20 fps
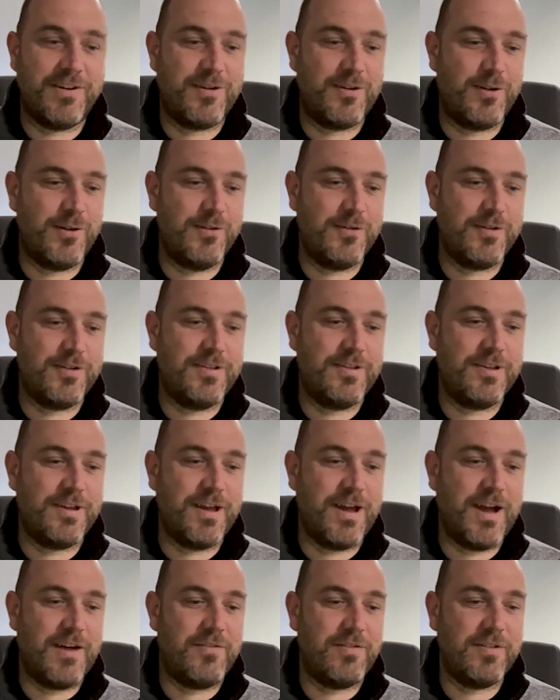closer to
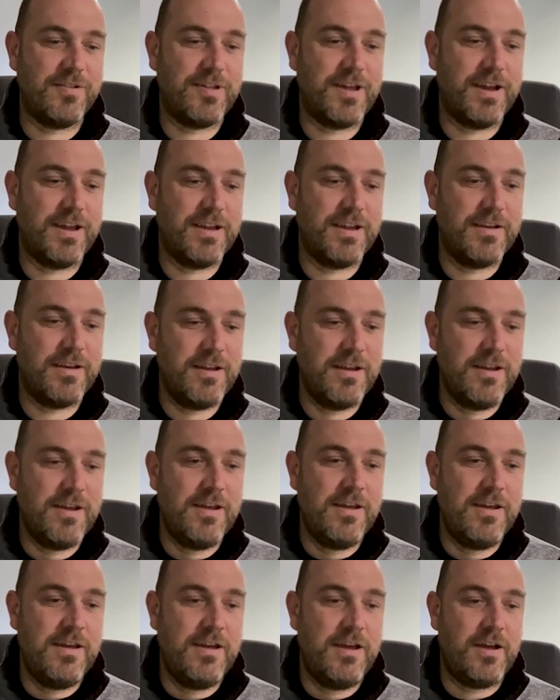half a second.
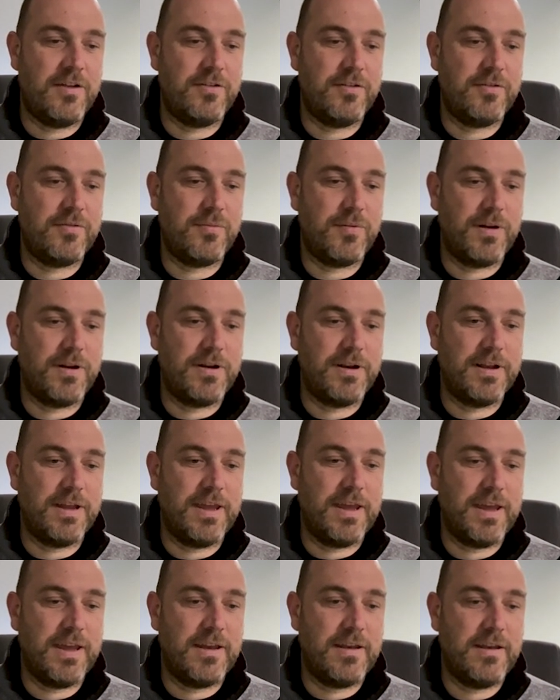I'll just run it
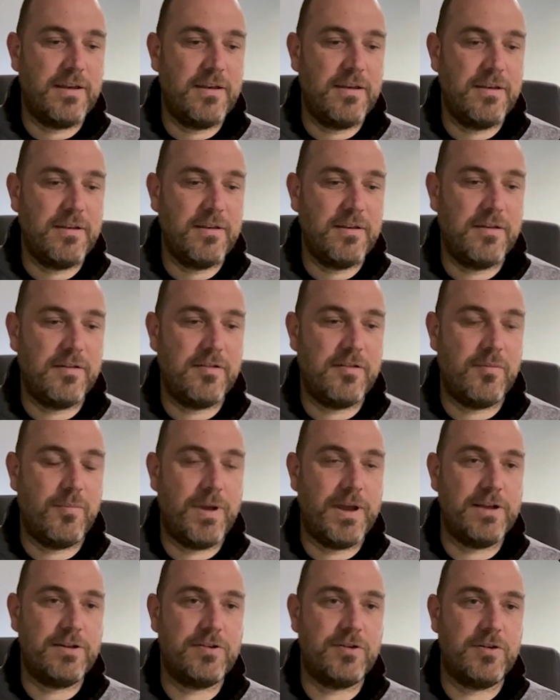again just to
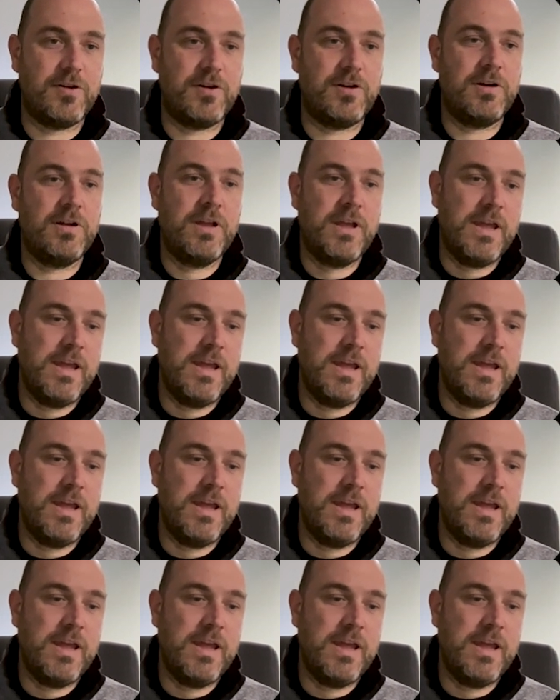make sure.